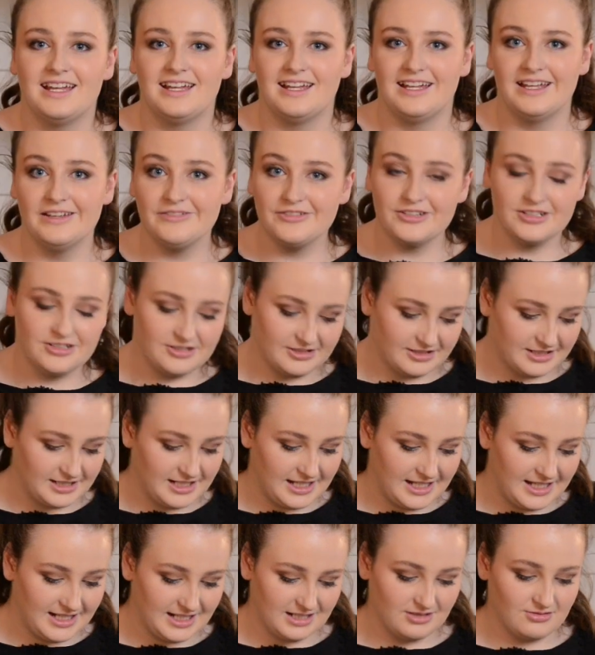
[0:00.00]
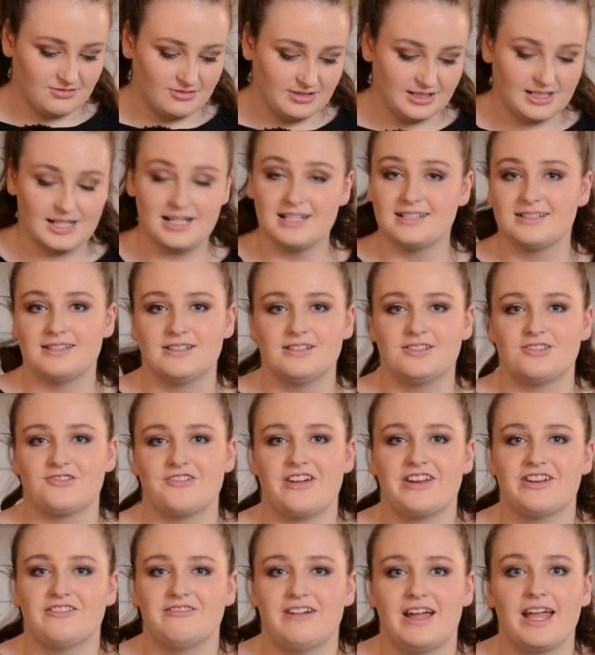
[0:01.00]
If you're not going to eat all the custard
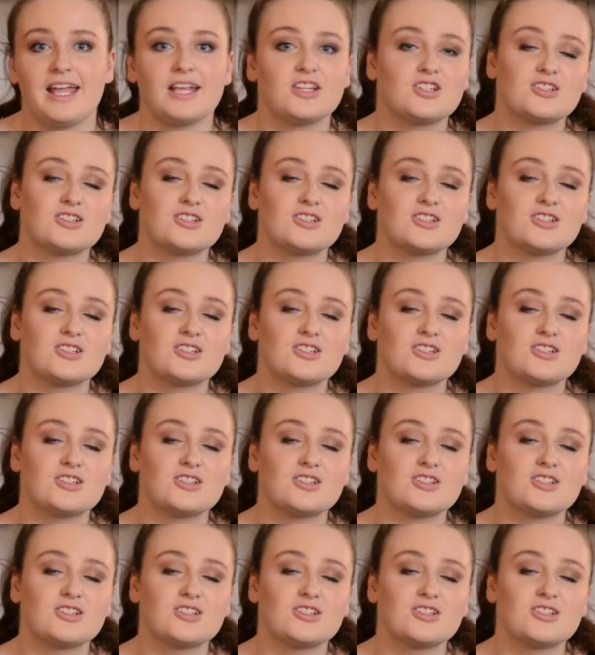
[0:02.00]
straight away,